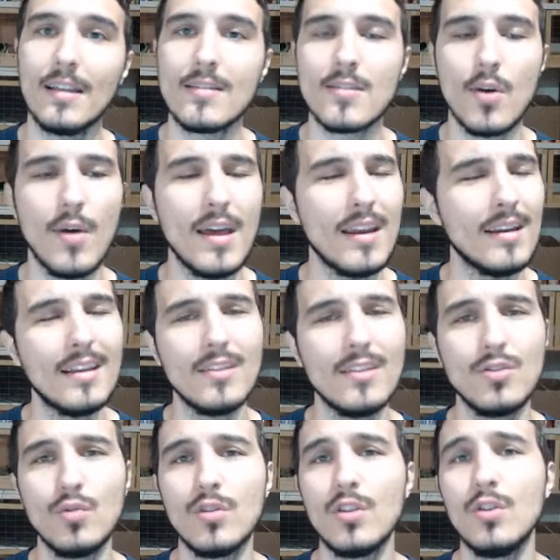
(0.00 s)
Let's go ahead and get
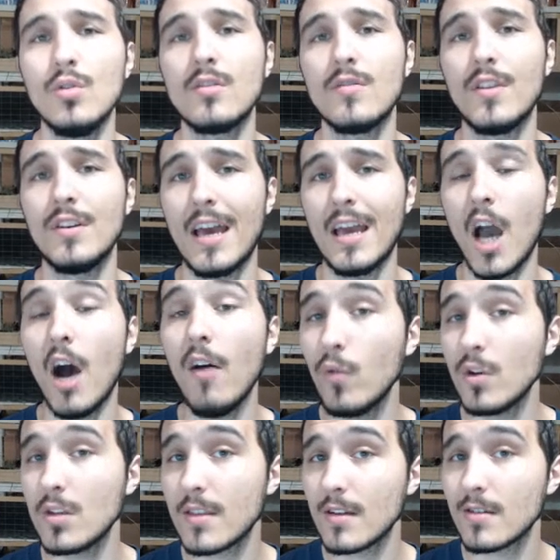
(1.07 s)
into the news of the day, of
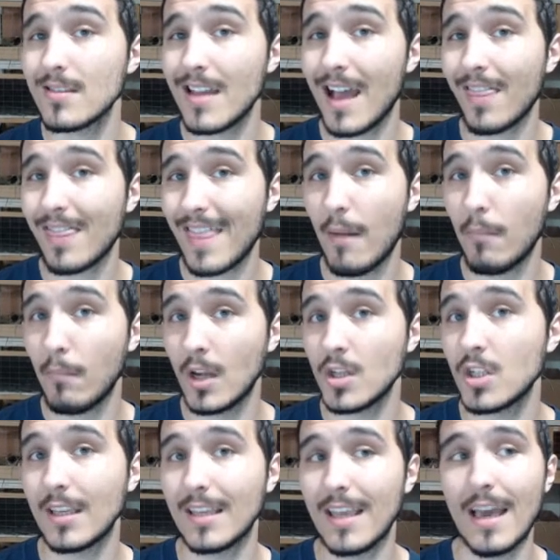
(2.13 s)
which there's not that much,
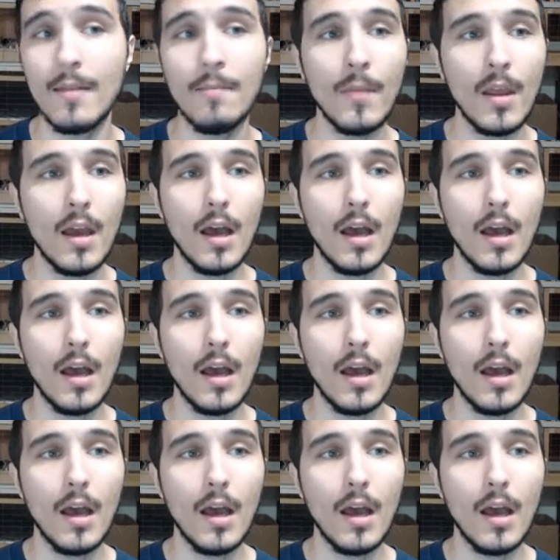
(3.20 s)
again,